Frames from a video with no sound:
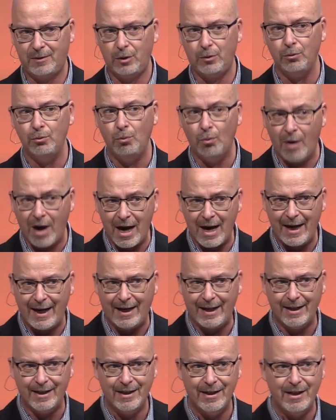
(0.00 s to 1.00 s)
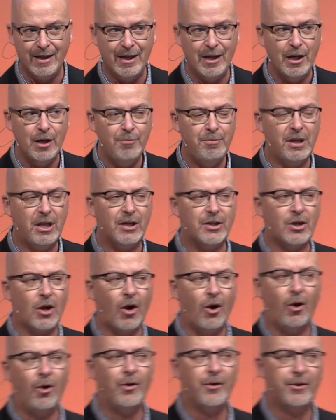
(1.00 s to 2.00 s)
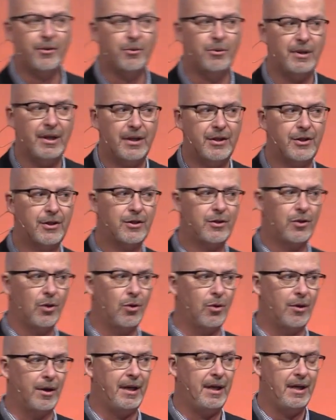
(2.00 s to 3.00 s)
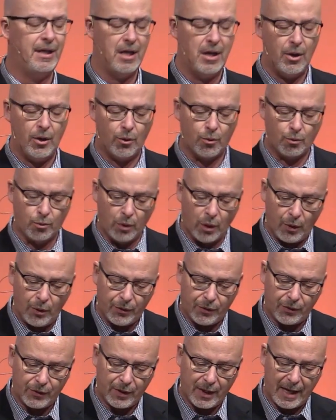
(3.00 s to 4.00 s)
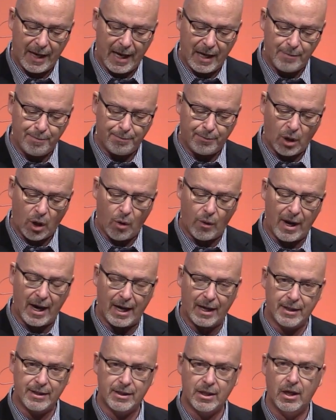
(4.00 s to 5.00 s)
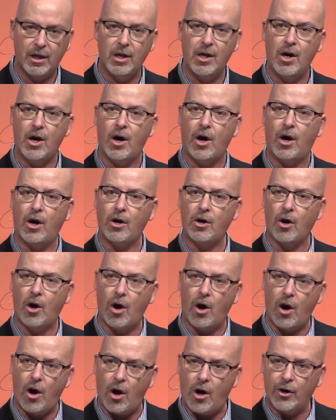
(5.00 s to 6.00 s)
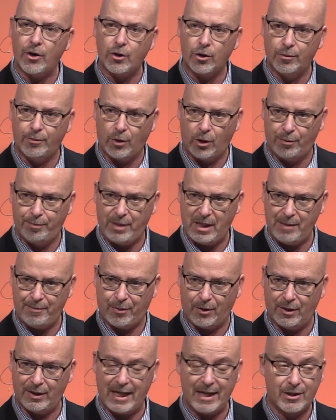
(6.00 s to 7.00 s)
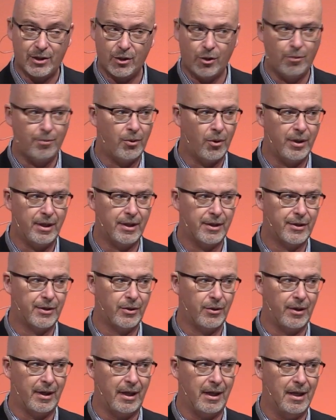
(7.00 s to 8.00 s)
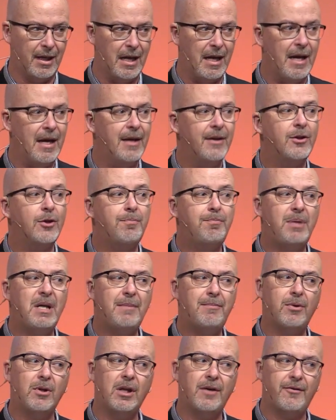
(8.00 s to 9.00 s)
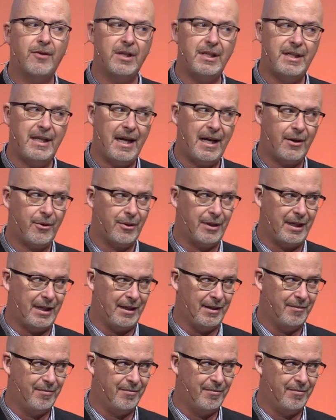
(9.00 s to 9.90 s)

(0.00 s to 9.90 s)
Why? Because all through this story, Ruth and Boaz are honorable people. And that's the whole point of the story. They're people of integrity.